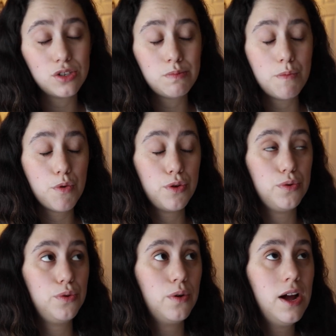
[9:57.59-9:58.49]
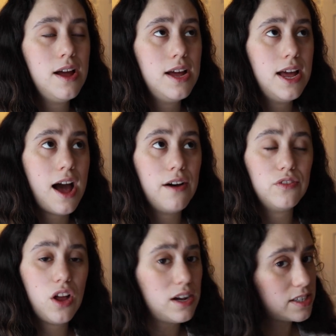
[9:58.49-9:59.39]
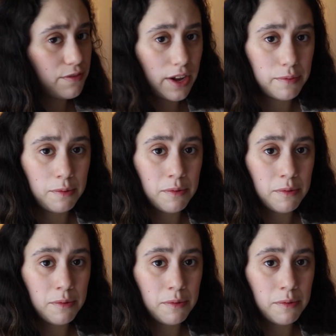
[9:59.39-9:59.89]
There's people who have lost a family